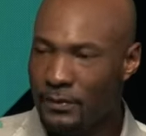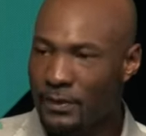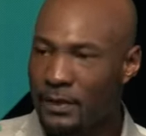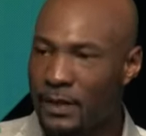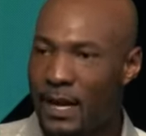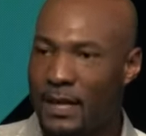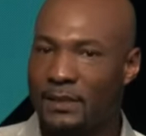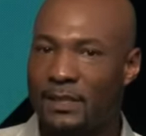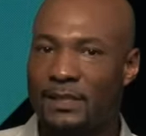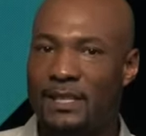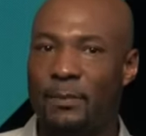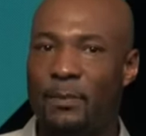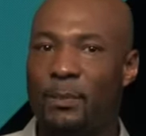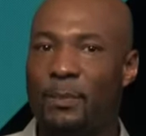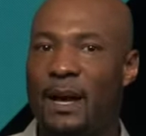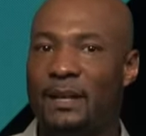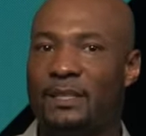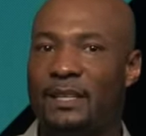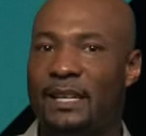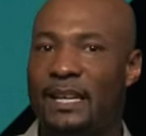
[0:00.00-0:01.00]
God says, I'm
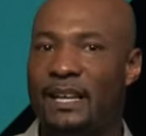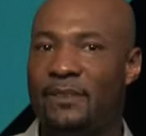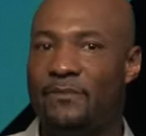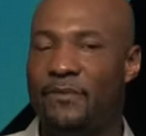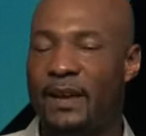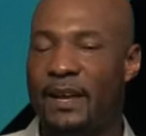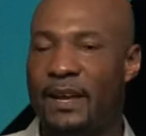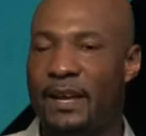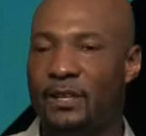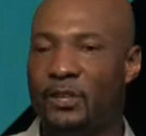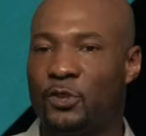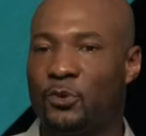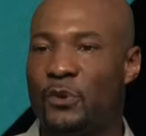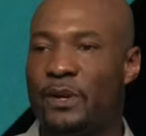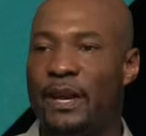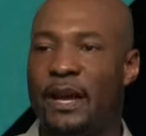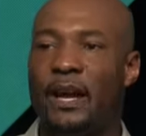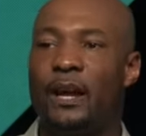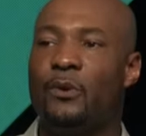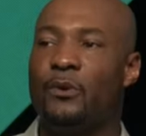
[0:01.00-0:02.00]
about to invade
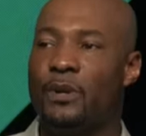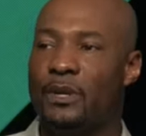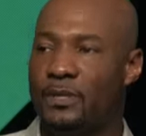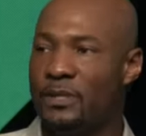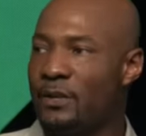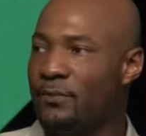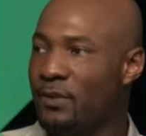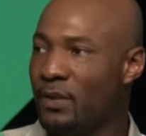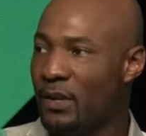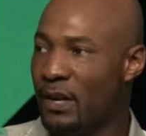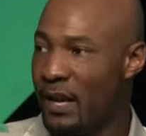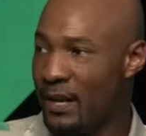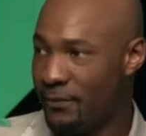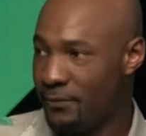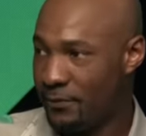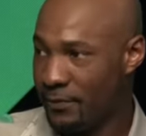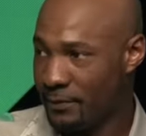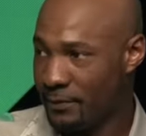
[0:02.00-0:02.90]
three areas of your life.